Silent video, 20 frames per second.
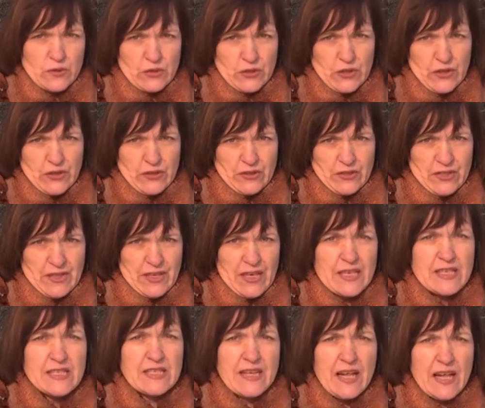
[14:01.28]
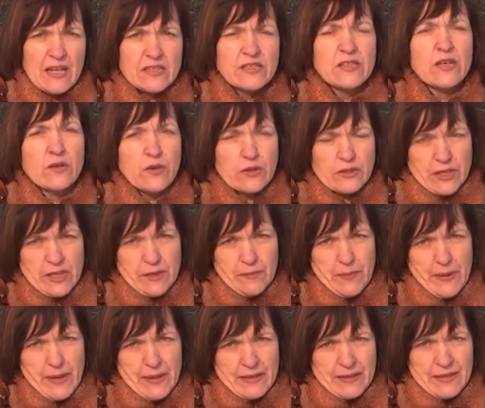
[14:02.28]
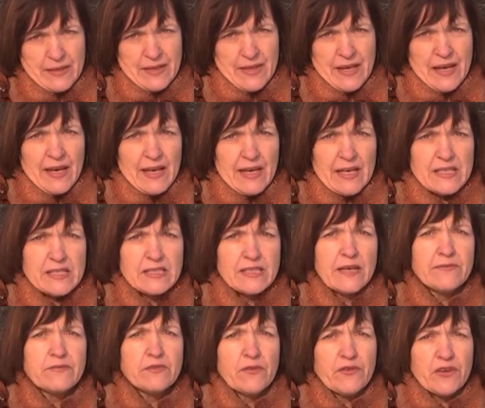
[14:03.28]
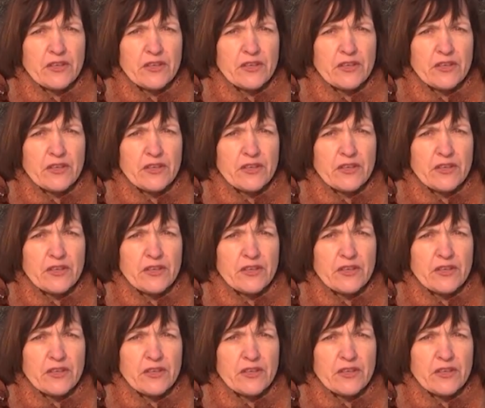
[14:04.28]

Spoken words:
Uzhgorod. It's called Rotary Park. It's gift of